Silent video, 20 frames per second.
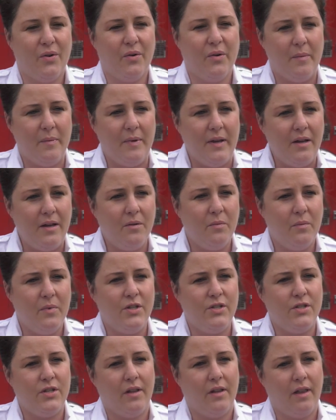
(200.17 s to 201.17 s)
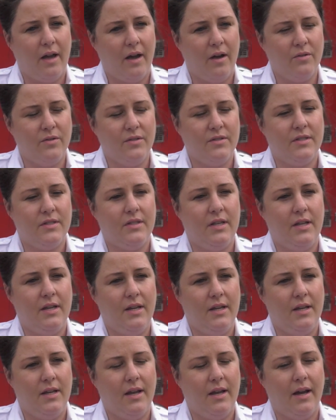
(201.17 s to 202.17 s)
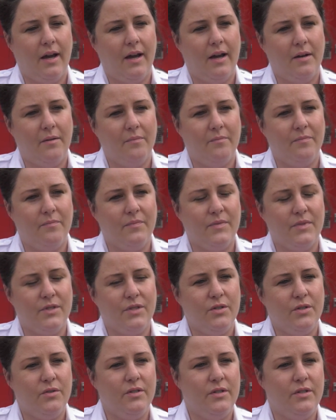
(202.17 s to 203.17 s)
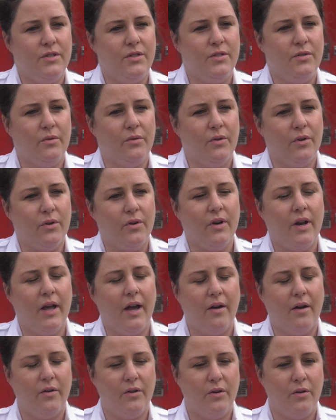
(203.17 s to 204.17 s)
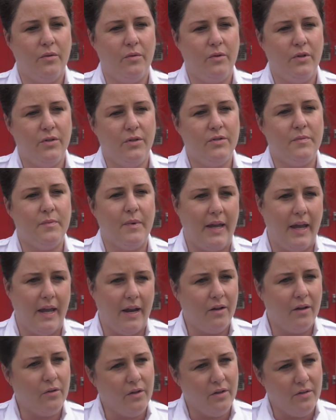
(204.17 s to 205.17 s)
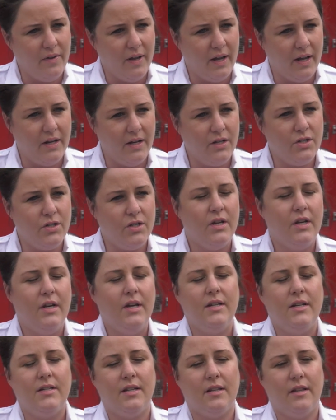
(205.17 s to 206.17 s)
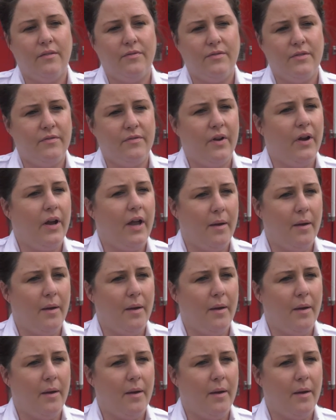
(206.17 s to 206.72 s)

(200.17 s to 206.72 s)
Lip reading: cribbing, which allows the student to learn how to use mechanical advantage to lift a very